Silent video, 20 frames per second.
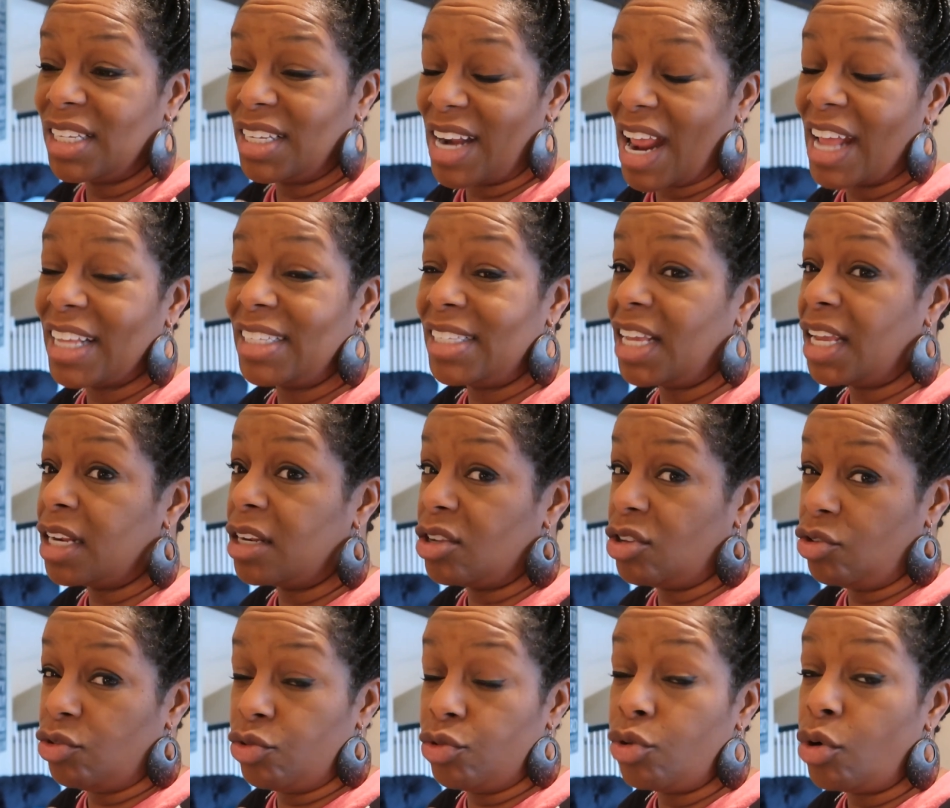And I said,
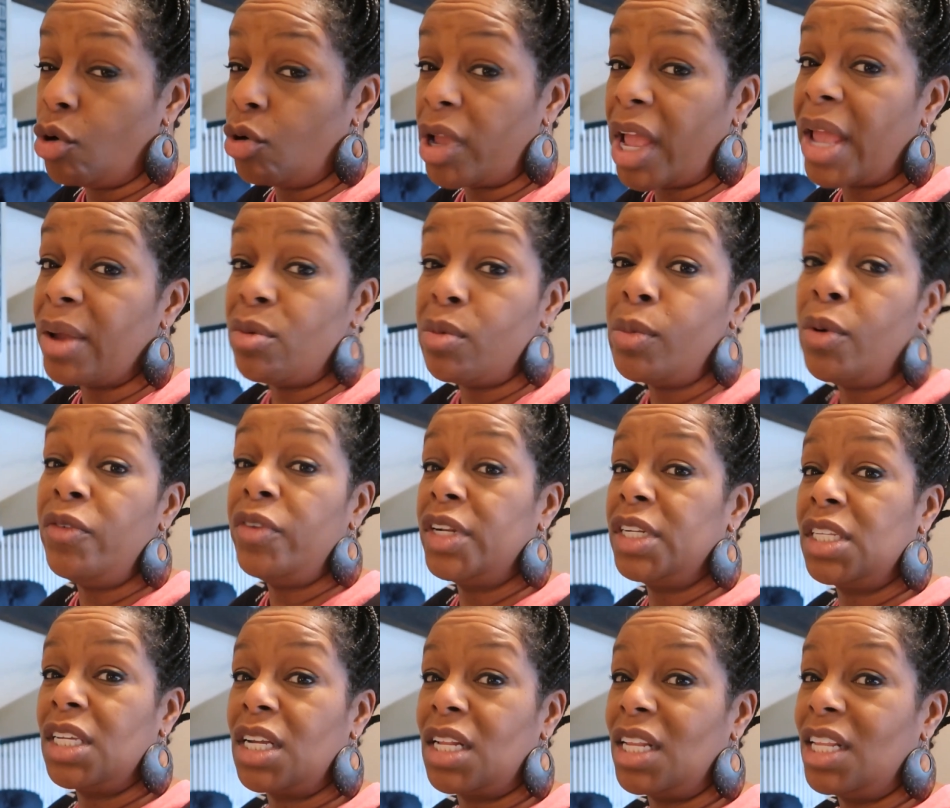you okay with moving
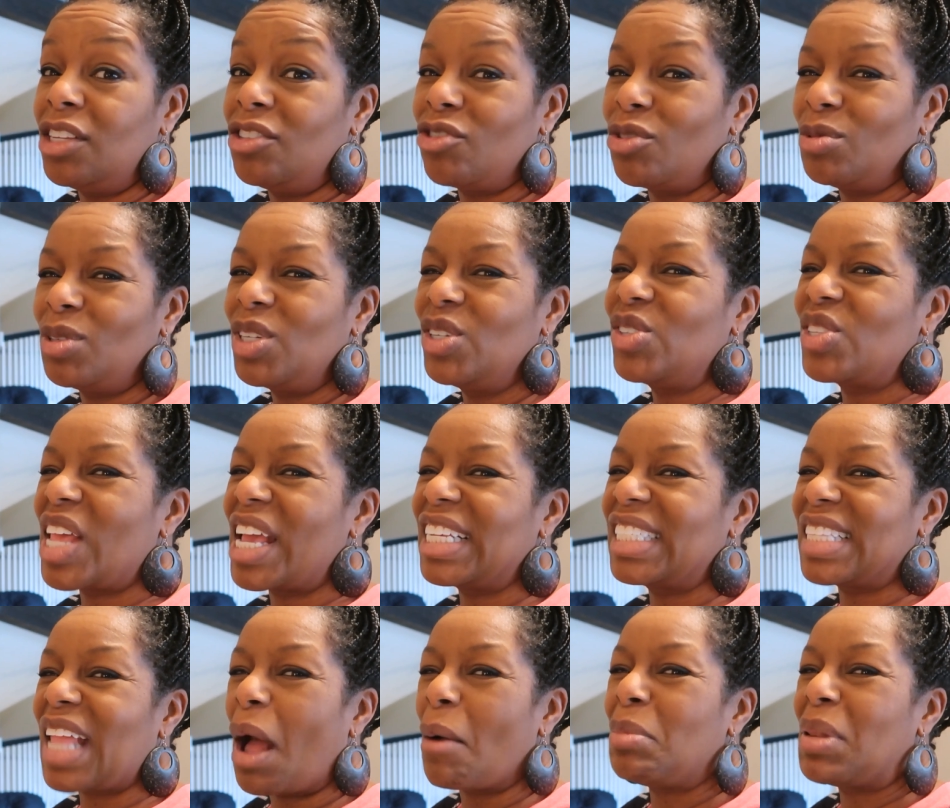to room?" She's like,
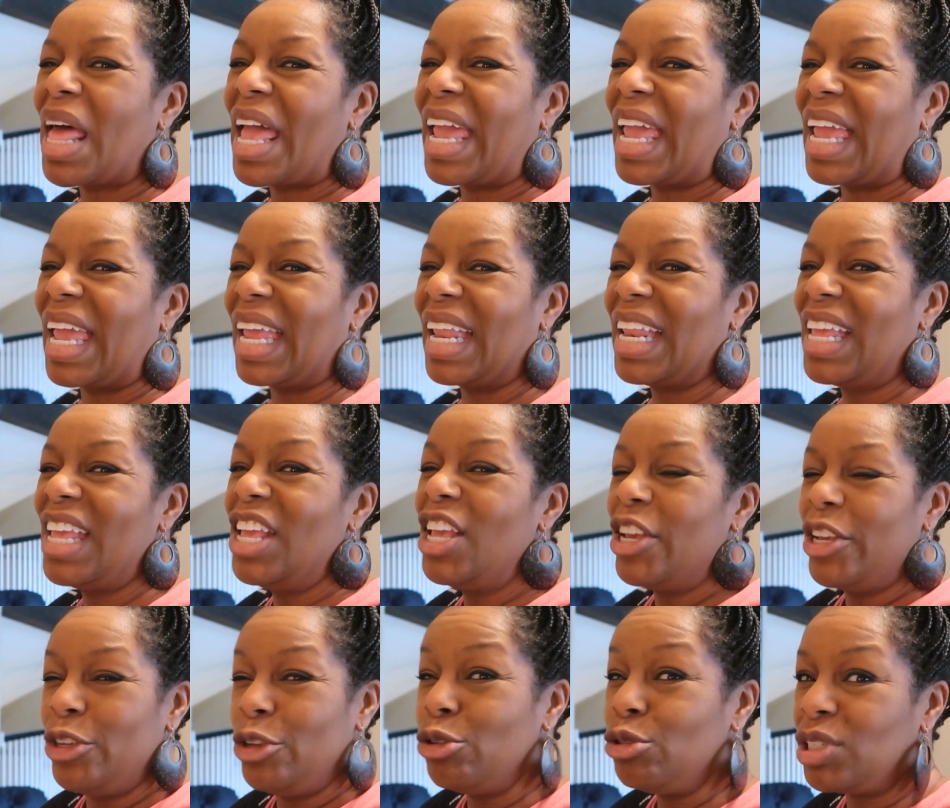stop playing.
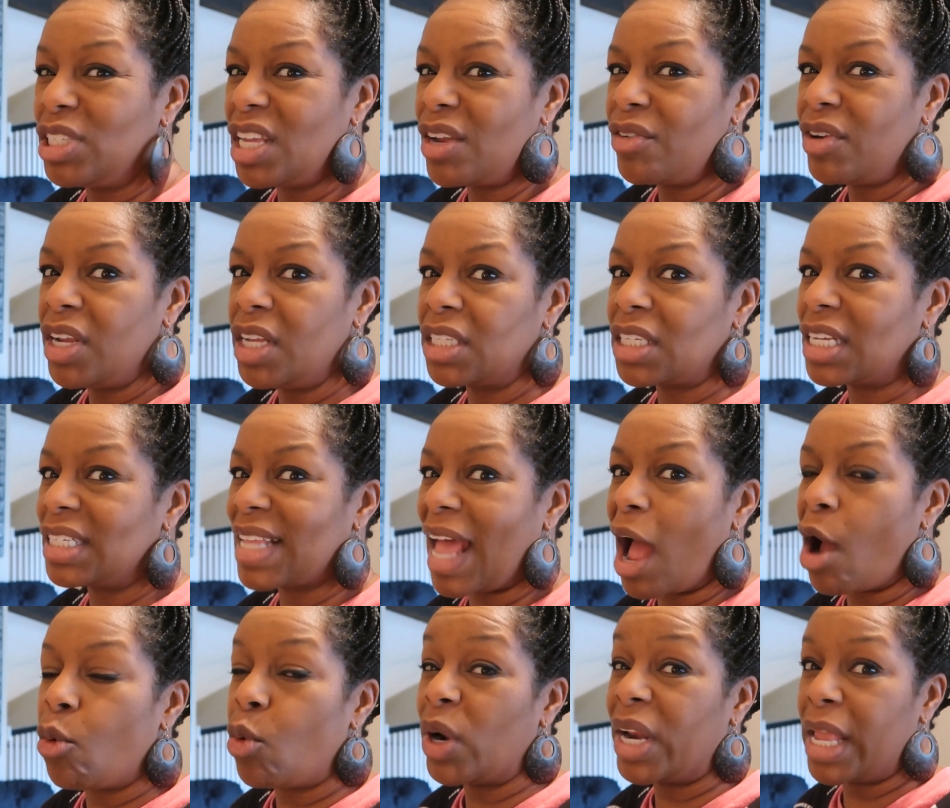You serious? Because I
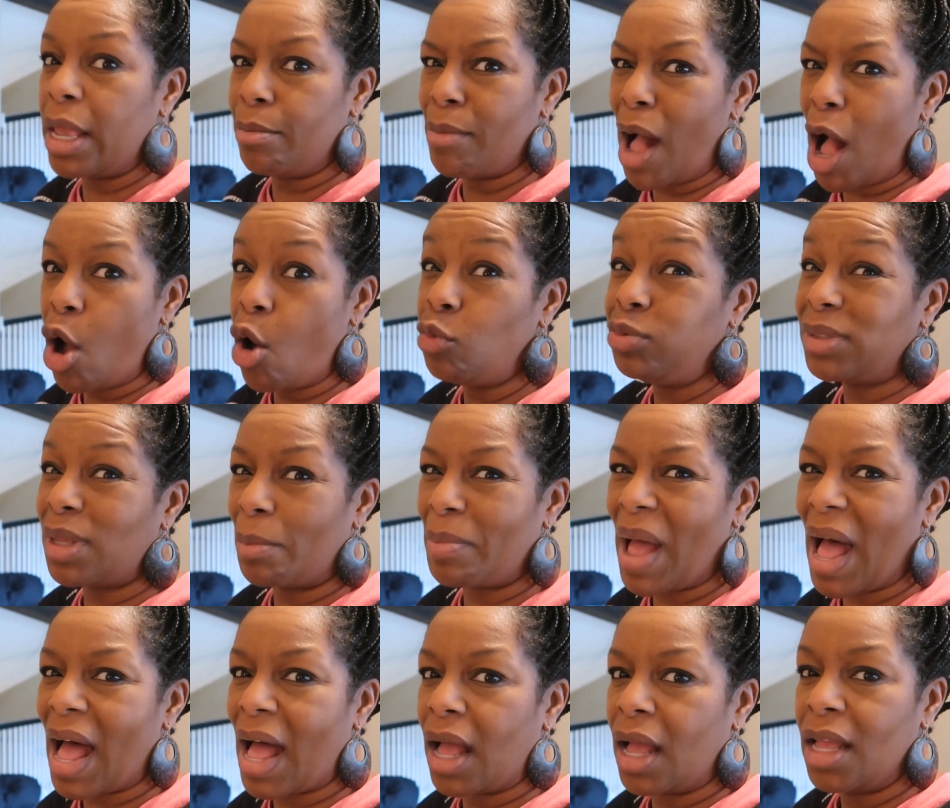don't want to get my hopes up
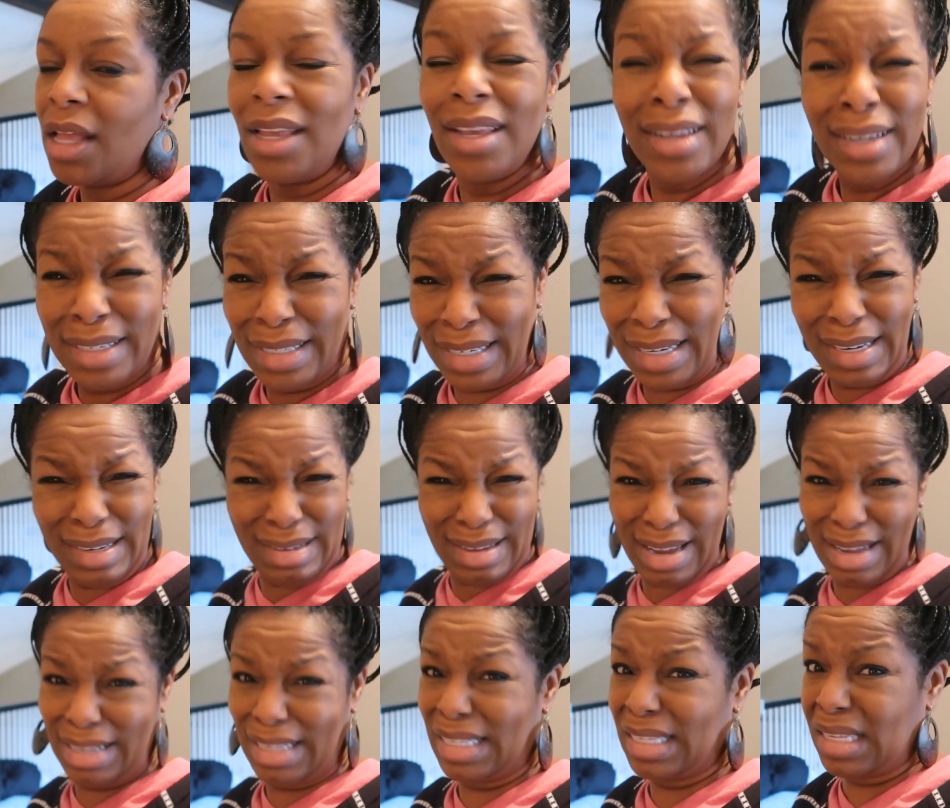high. She's
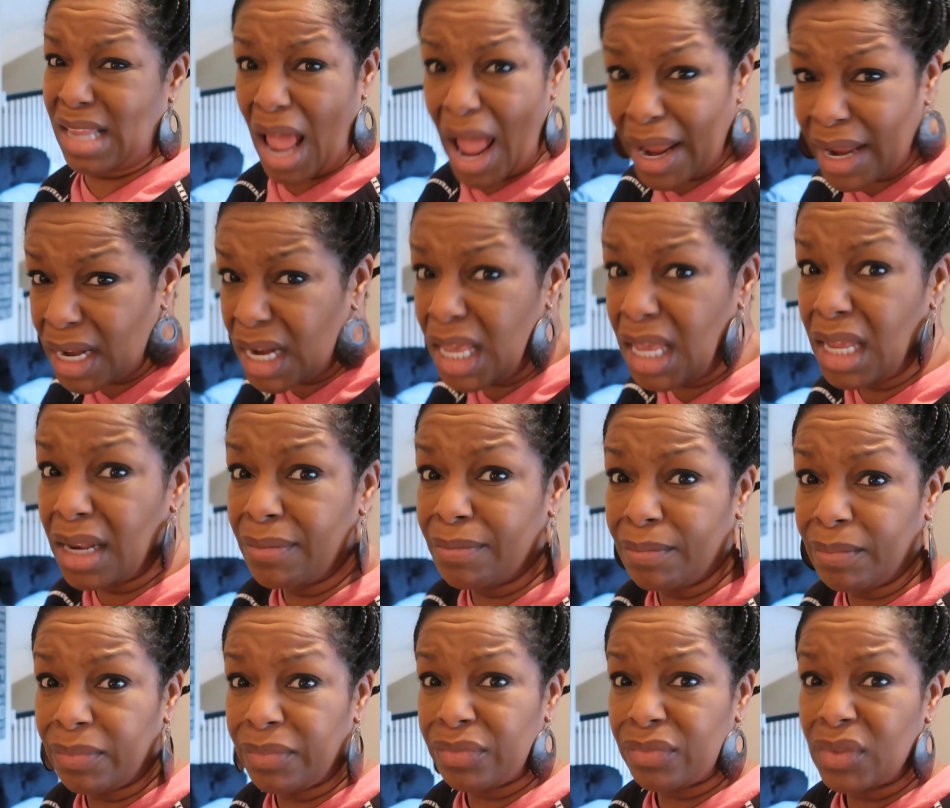excited.
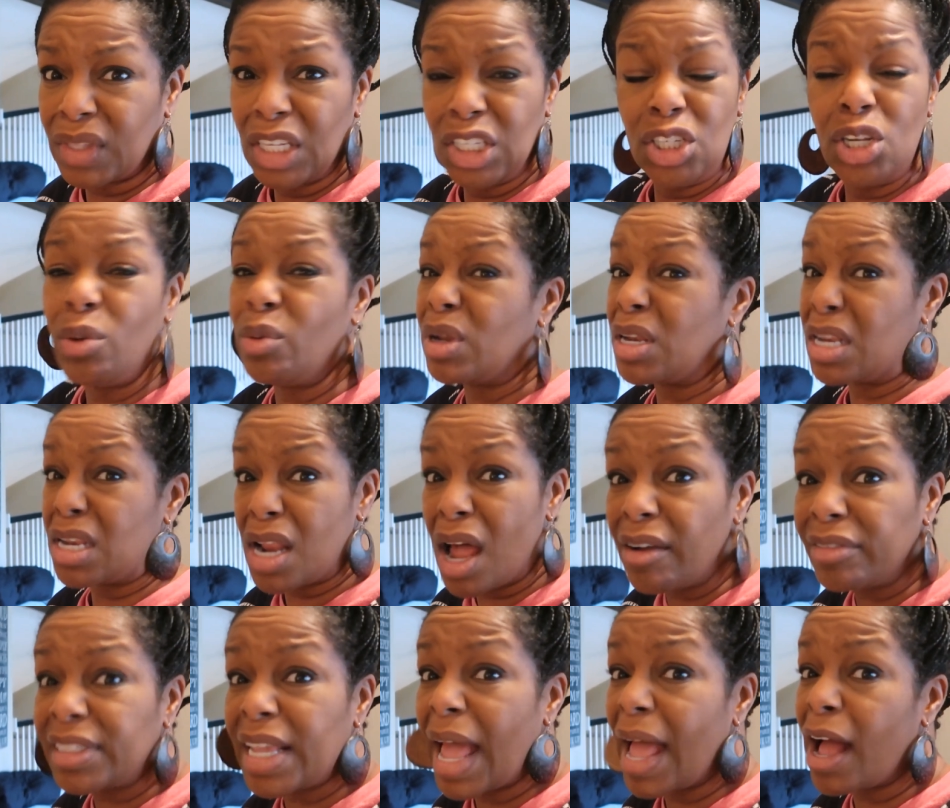She would
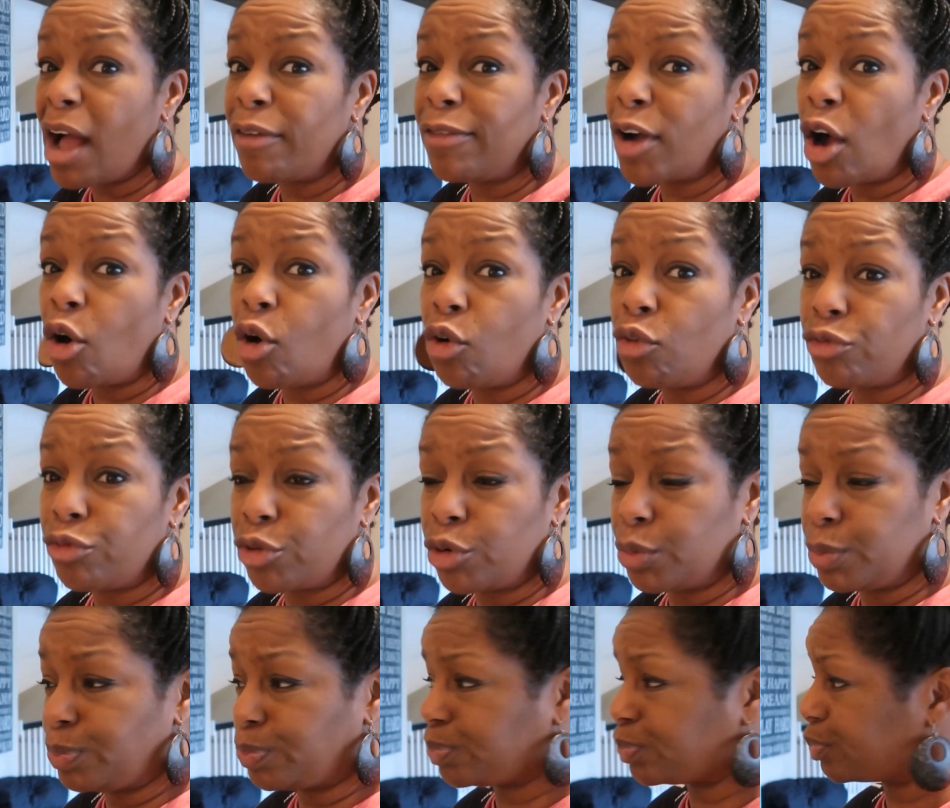love to have her own
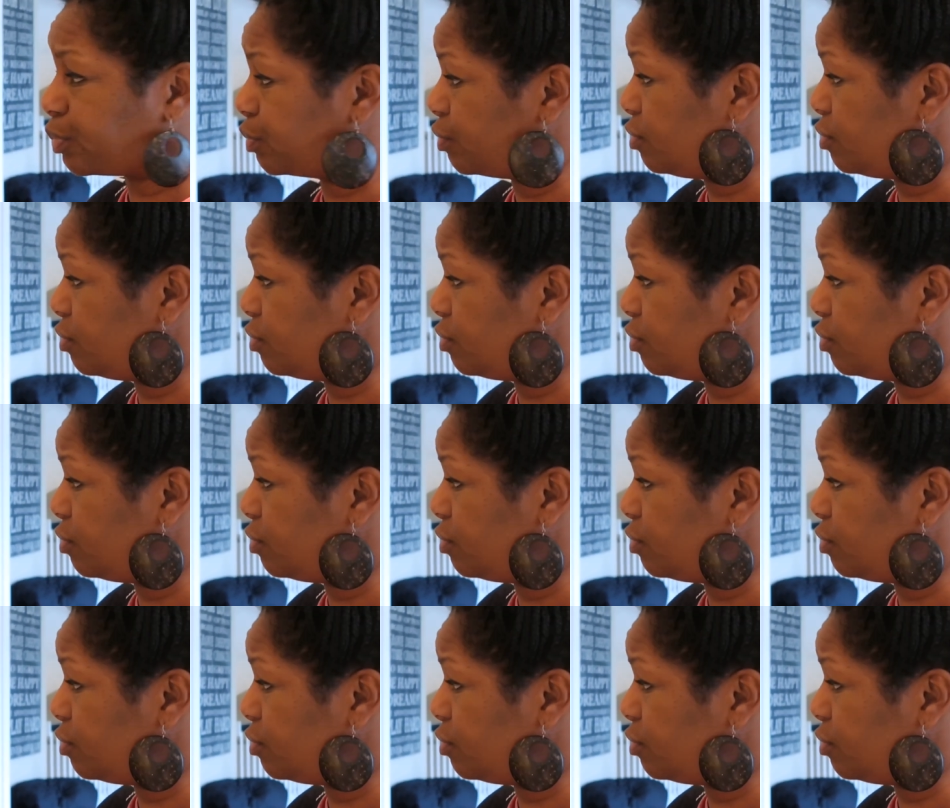room.